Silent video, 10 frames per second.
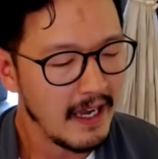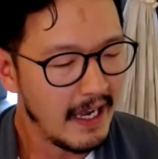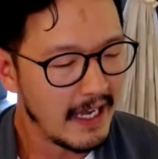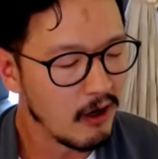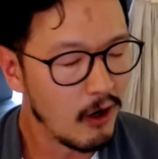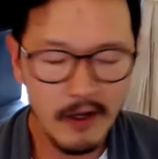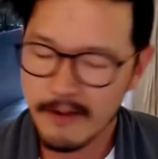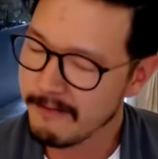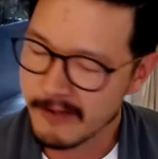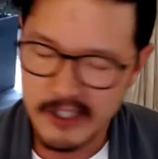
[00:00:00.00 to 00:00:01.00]
and all the
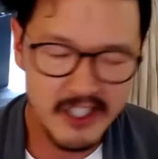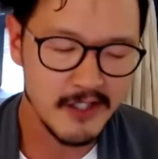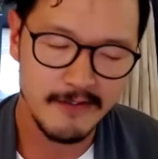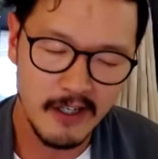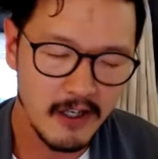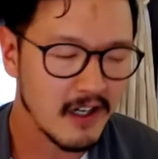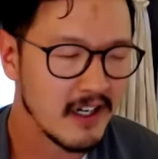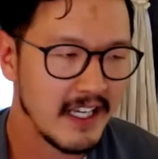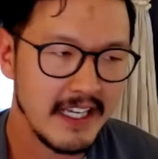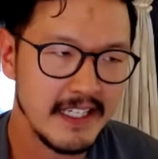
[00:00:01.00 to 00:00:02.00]
footage of her
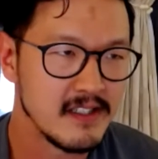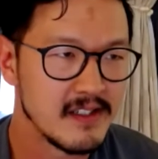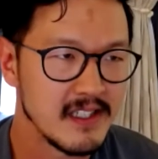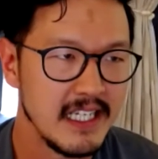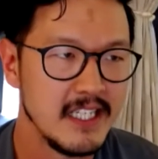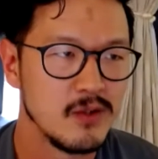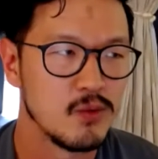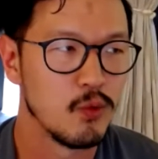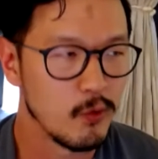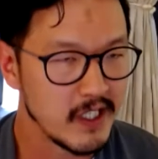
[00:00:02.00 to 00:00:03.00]
is is
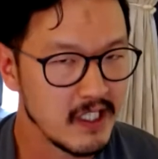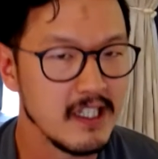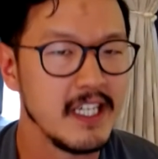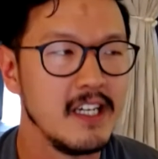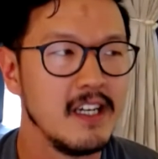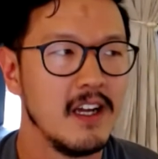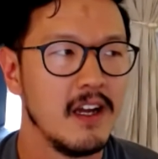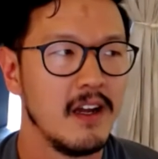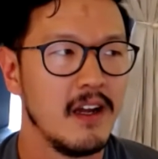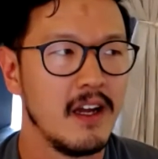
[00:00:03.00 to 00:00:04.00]
really
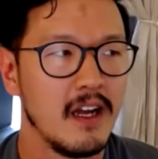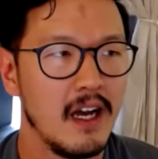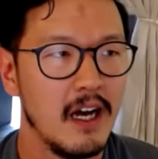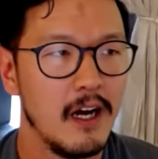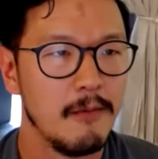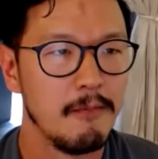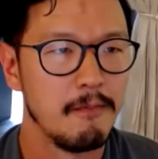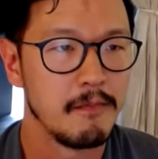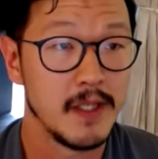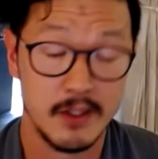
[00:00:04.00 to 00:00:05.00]
um,
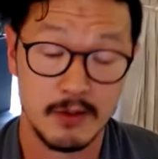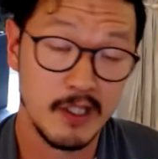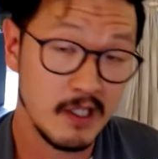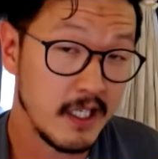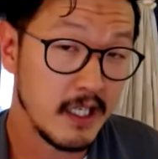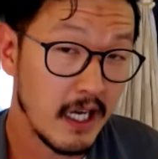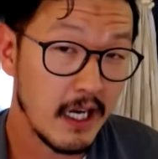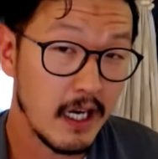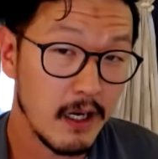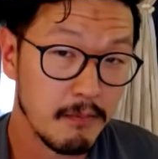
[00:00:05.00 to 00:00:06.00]
is really
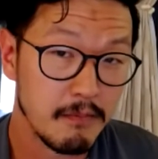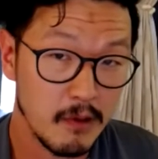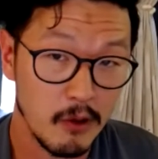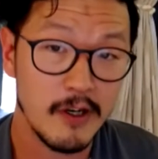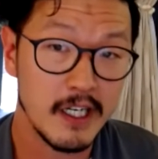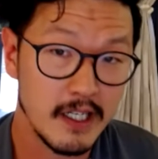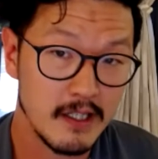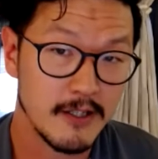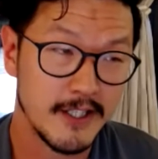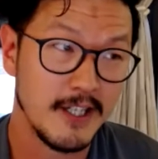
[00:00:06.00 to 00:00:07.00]
um, Laura
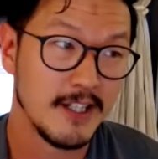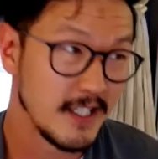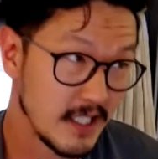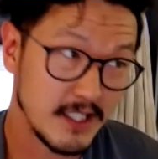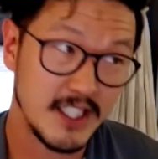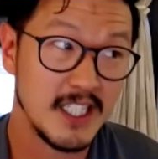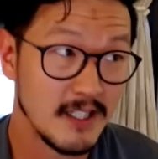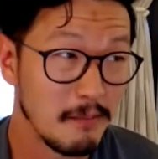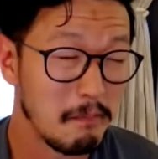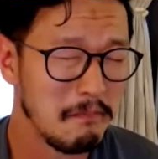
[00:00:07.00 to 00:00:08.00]
Laura Donnelly. She did an
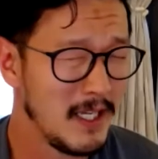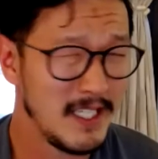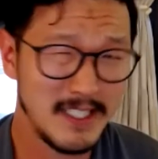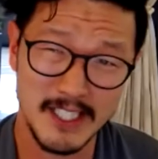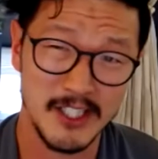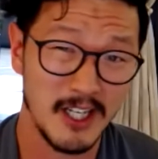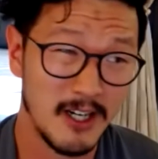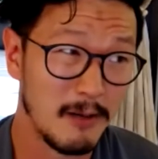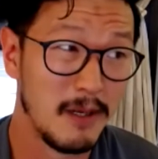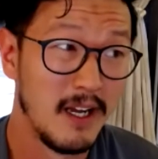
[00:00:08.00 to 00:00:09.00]
amazing
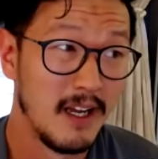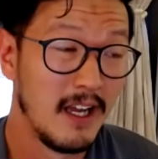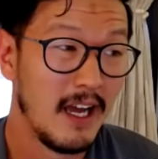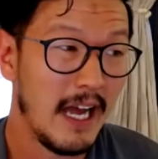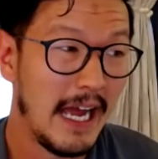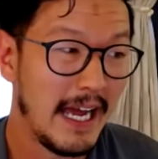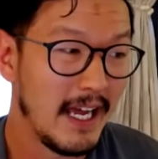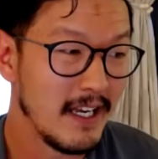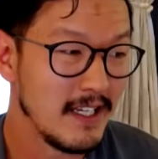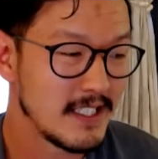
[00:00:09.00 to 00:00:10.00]
job
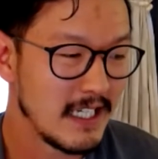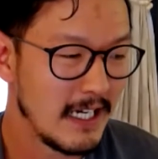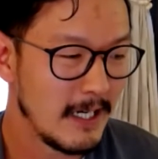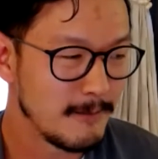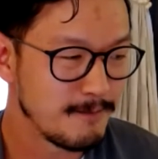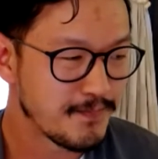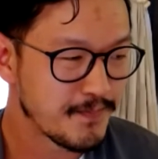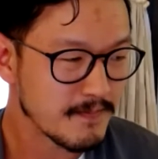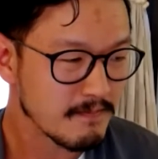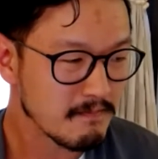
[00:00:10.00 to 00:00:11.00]
and um,
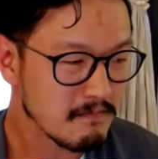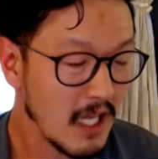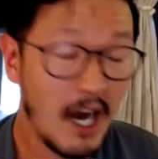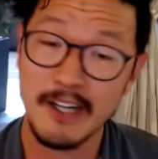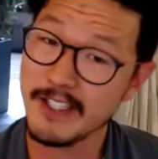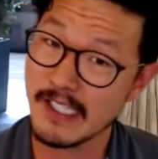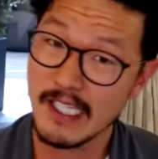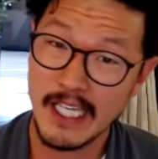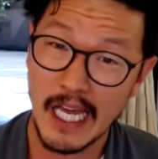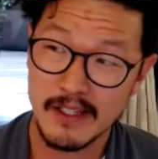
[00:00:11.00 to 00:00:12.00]

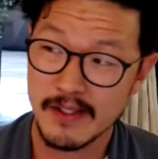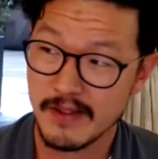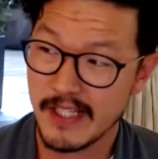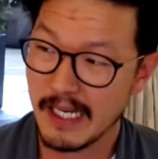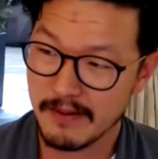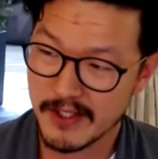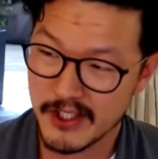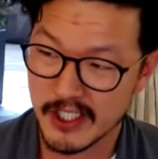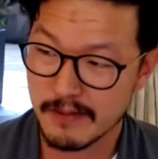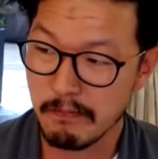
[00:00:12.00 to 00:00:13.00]
honestly, that
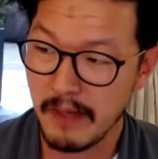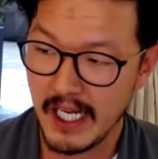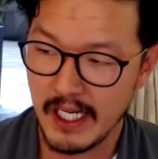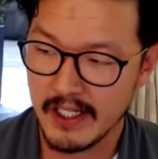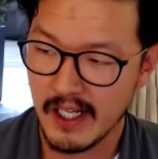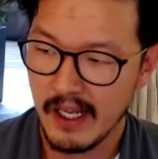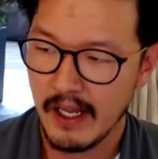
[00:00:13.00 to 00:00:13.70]
just made